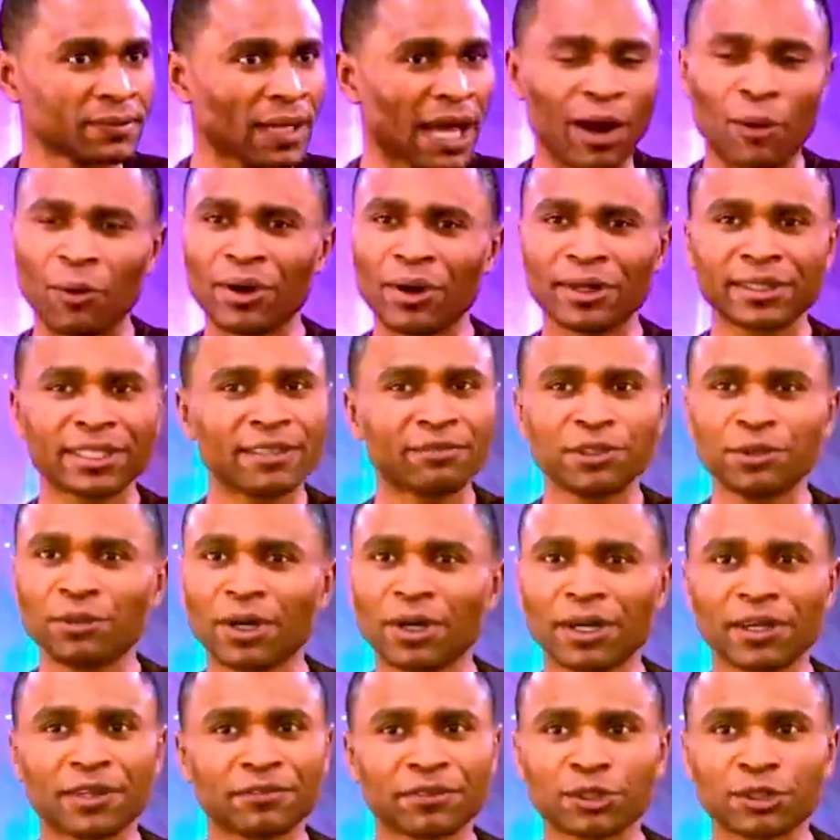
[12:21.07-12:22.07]
I want every
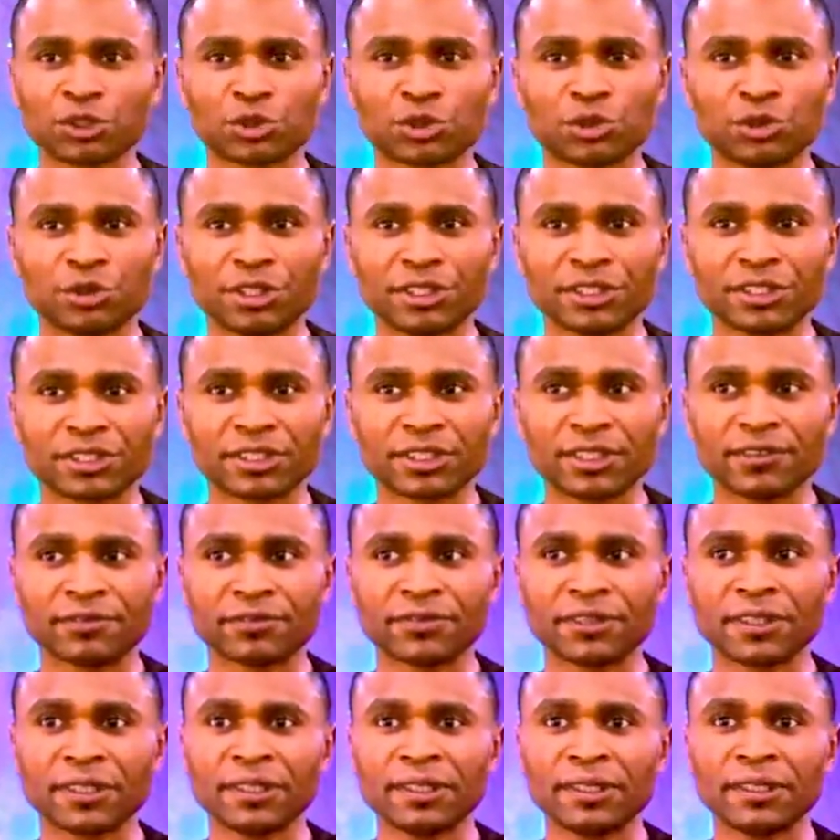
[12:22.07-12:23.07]
one of us to
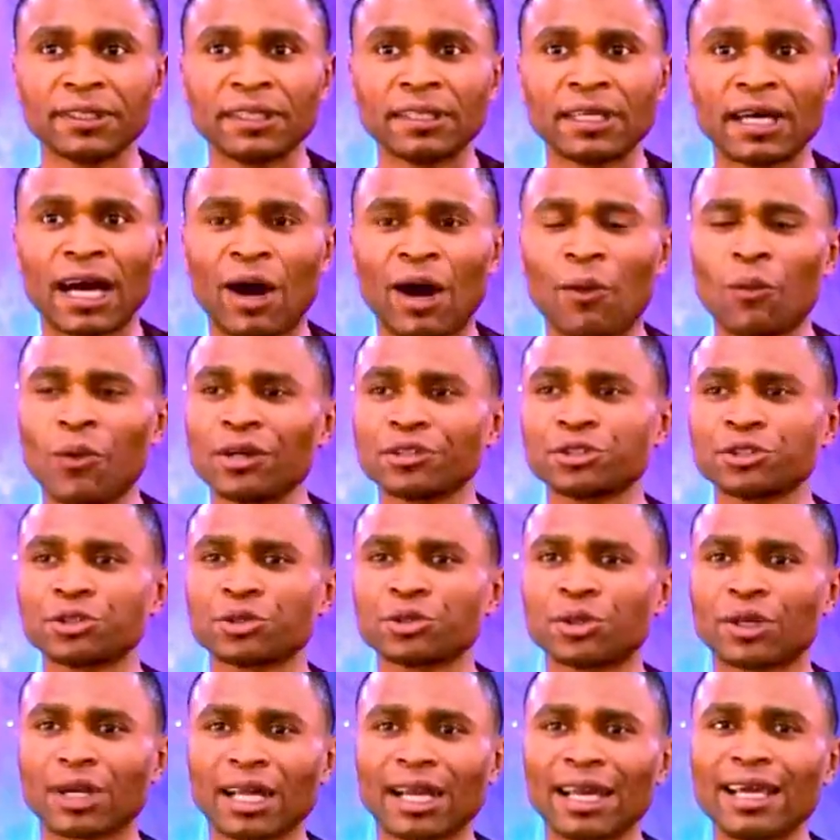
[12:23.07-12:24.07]
receive. I want you
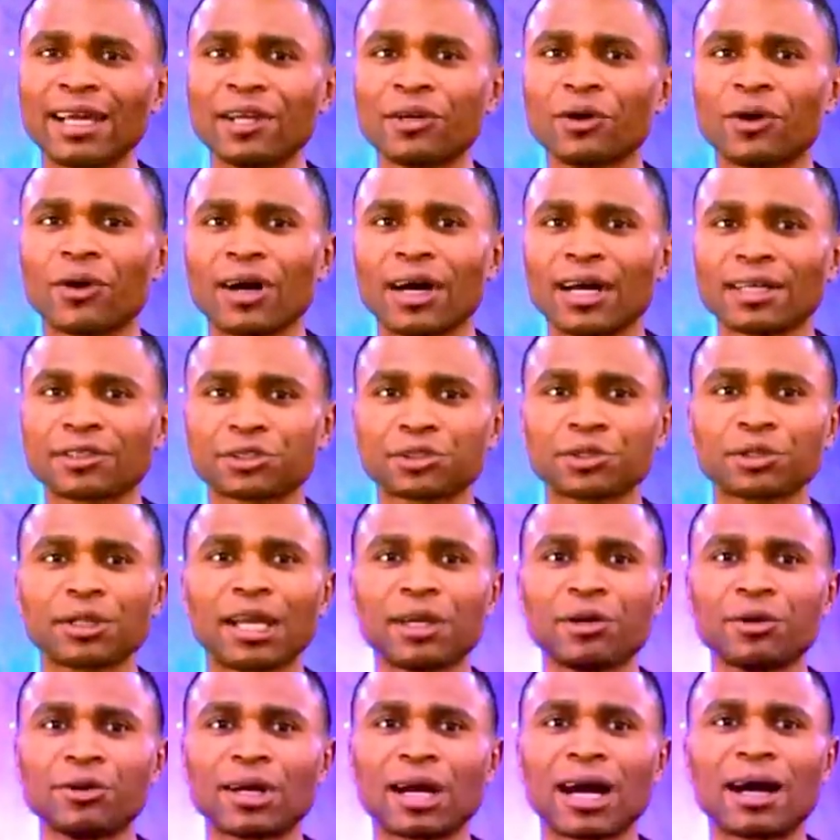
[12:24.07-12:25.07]
to clear your heart so
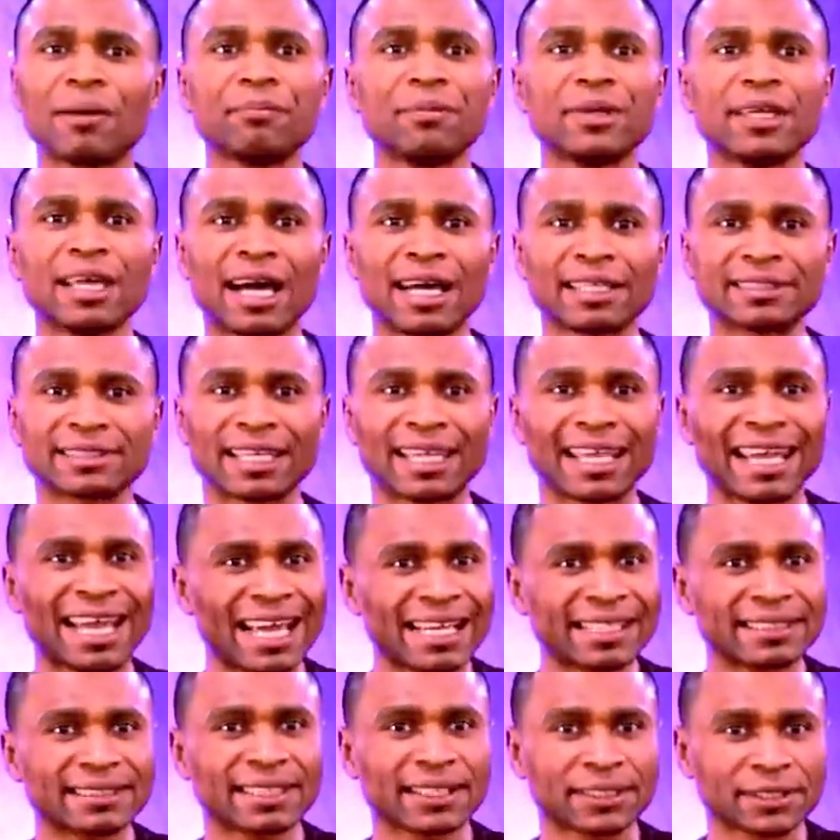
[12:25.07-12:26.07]
that you can be as
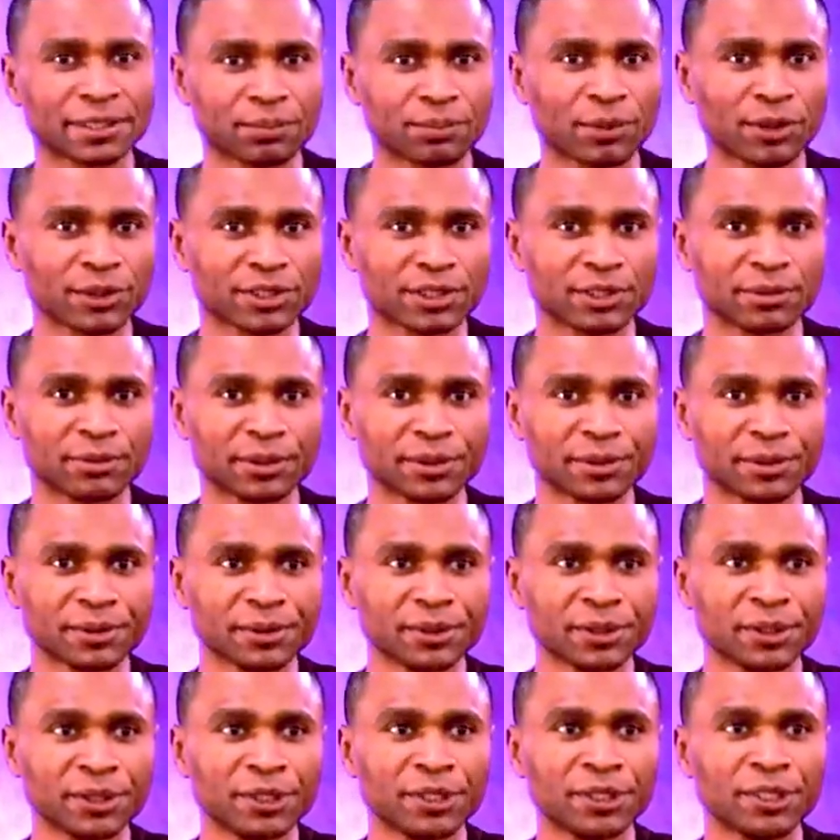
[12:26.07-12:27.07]
light as possible.
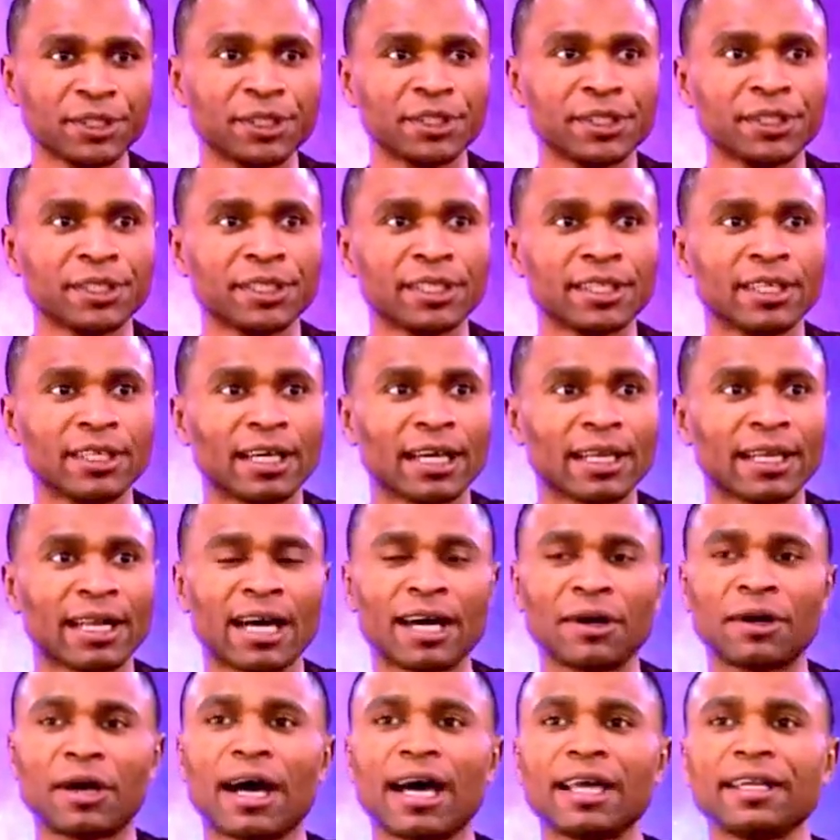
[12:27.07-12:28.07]

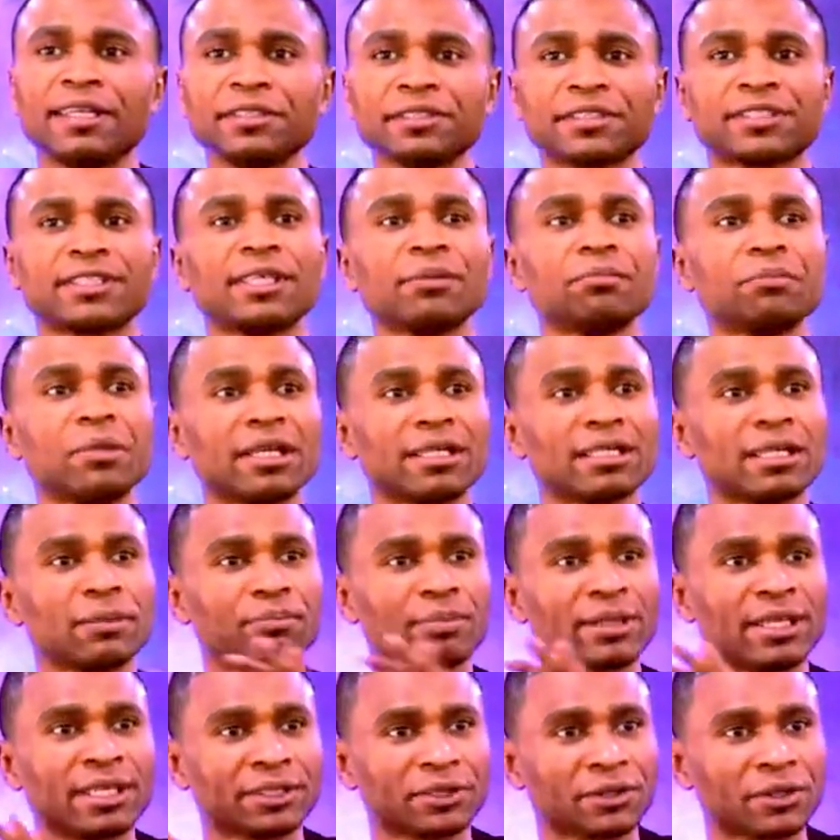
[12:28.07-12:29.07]
Now, I didn't say make the
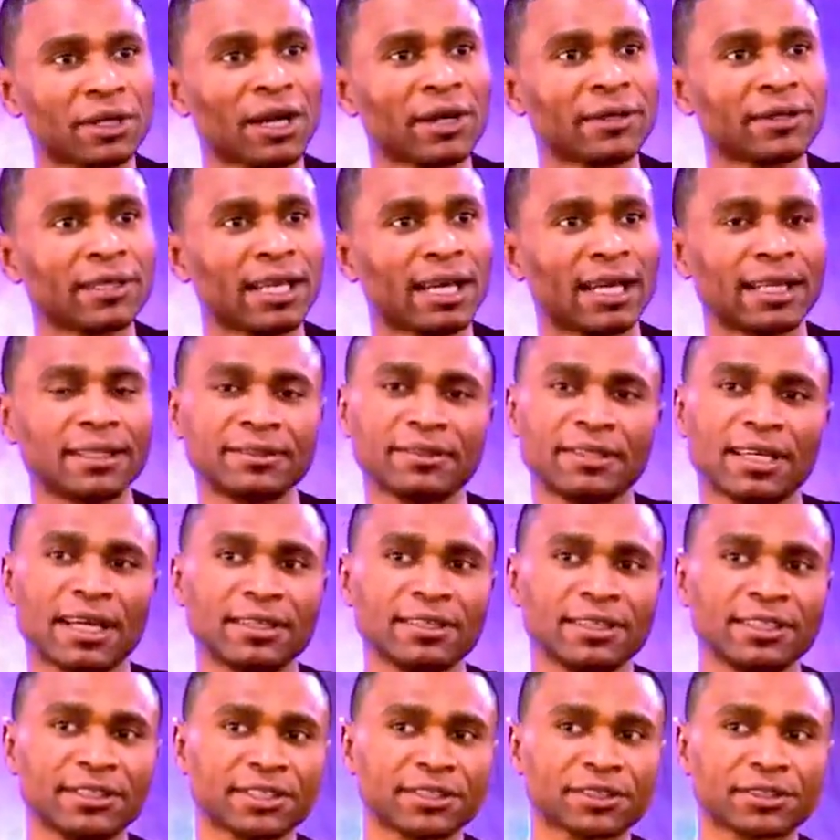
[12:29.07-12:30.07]
place rowdy,
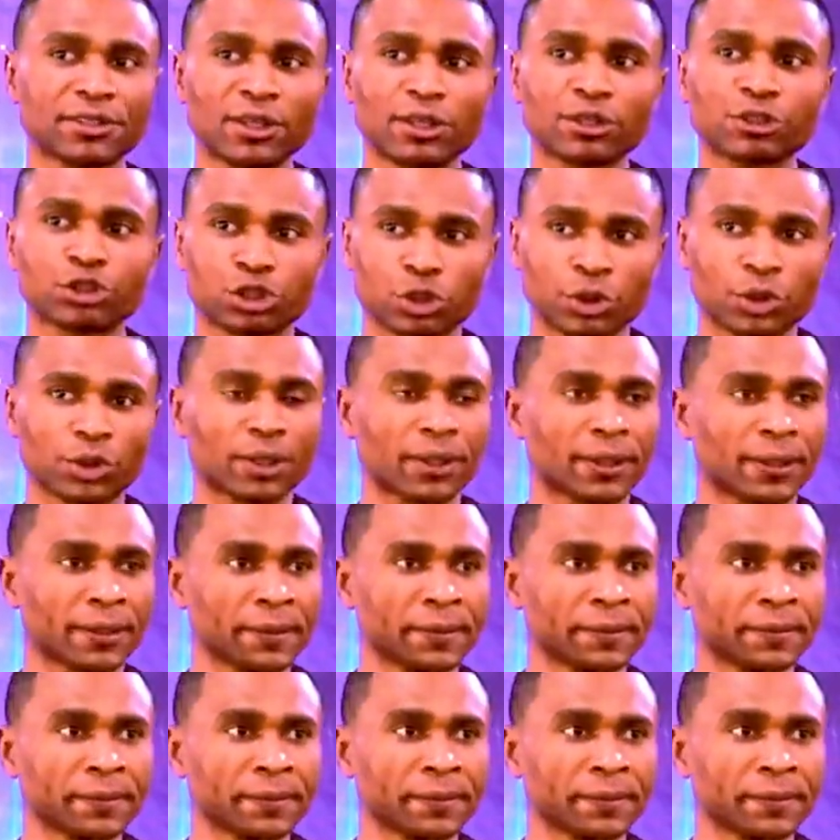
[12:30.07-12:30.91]
and this is not a joke.